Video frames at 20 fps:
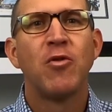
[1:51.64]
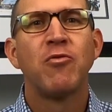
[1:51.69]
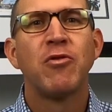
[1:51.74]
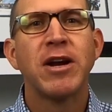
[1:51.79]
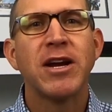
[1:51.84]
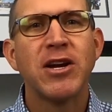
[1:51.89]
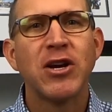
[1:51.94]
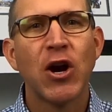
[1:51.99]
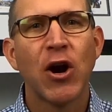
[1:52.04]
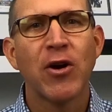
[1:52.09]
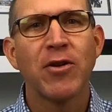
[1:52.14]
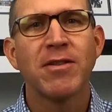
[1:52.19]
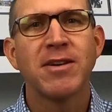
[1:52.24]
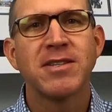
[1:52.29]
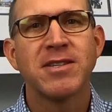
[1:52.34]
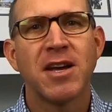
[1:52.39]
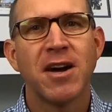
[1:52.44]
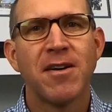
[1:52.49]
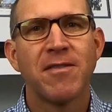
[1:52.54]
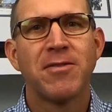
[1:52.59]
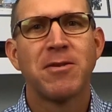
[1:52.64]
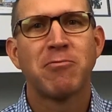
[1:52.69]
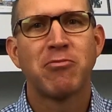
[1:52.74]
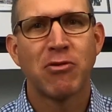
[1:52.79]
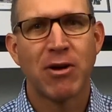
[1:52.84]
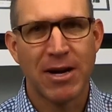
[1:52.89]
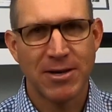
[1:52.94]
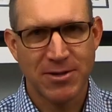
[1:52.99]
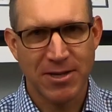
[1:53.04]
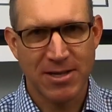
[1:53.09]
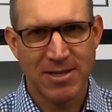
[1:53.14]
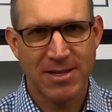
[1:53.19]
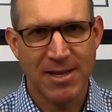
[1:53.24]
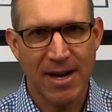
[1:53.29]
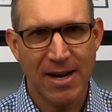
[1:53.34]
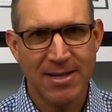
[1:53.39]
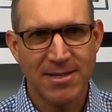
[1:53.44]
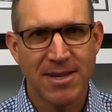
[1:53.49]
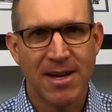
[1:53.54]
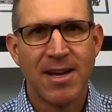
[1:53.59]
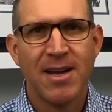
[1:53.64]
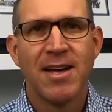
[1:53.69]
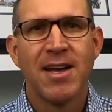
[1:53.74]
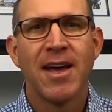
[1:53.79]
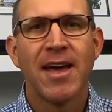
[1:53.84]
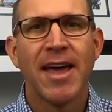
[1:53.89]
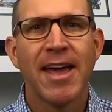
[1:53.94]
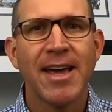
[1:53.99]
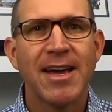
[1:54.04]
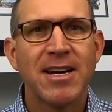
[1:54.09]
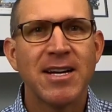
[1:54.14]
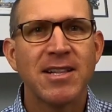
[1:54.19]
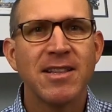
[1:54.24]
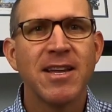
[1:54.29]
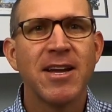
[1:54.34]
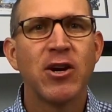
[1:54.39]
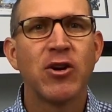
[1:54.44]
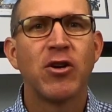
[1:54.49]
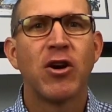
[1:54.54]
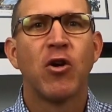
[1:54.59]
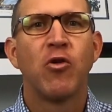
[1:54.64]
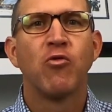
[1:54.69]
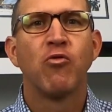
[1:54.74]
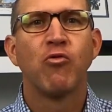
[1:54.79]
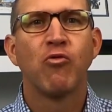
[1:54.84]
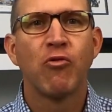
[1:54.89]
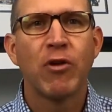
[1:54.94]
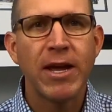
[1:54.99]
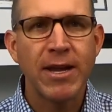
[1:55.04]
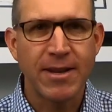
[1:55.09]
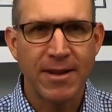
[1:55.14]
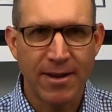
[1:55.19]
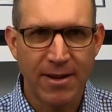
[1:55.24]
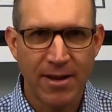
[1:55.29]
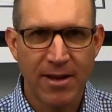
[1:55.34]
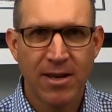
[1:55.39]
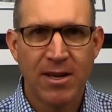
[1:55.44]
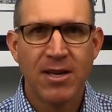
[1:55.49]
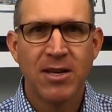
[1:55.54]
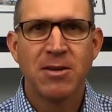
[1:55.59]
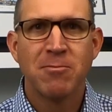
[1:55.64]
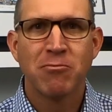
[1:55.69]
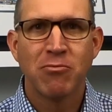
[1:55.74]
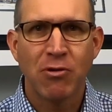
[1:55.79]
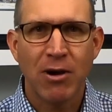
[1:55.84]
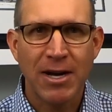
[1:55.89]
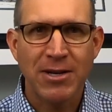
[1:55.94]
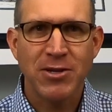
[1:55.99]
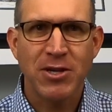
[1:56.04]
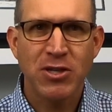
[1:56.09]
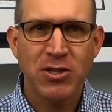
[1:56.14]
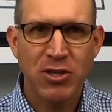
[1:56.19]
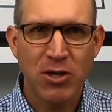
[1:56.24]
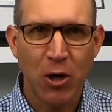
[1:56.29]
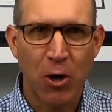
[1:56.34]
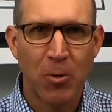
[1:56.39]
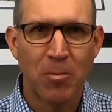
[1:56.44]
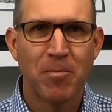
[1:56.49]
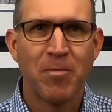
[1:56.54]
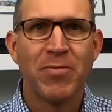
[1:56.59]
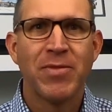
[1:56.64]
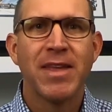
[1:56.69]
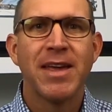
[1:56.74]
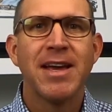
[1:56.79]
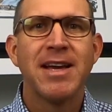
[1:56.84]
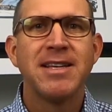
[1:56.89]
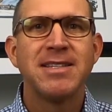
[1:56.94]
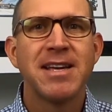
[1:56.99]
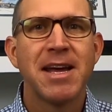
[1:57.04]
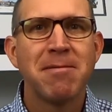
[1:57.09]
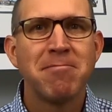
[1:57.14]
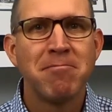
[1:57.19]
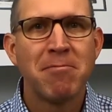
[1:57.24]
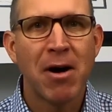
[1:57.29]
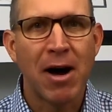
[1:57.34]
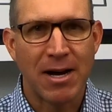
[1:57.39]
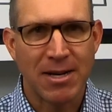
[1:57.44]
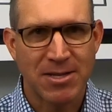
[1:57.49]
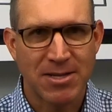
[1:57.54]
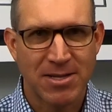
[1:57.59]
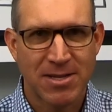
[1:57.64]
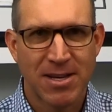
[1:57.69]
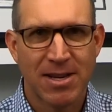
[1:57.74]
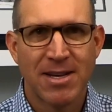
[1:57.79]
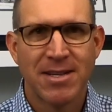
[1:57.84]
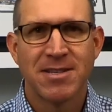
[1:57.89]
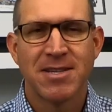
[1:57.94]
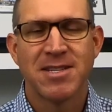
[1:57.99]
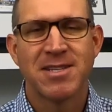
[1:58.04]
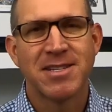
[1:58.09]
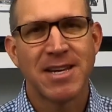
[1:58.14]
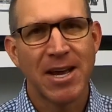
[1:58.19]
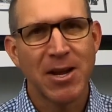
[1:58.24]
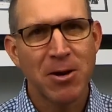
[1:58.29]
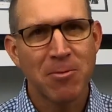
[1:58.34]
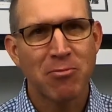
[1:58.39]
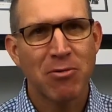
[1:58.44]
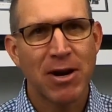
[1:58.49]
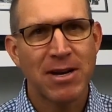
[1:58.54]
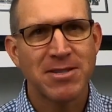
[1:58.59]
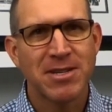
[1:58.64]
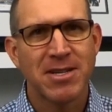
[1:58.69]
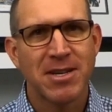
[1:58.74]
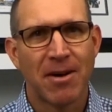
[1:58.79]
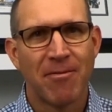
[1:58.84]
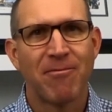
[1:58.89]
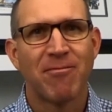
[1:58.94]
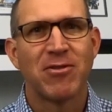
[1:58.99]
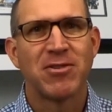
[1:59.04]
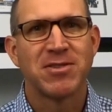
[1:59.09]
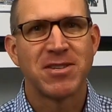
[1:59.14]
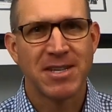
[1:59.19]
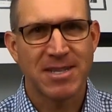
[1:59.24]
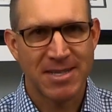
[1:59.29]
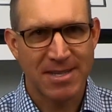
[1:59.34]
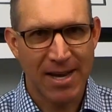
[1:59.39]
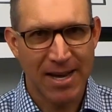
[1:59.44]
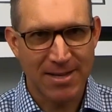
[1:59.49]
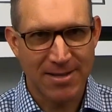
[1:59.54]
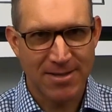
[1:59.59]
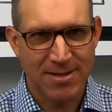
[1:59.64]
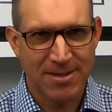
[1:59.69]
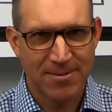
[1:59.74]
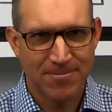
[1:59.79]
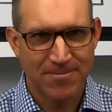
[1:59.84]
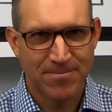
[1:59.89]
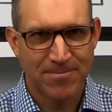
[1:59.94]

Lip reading: Regardless of the project size, a clear written project scope is a must to set your project up for success.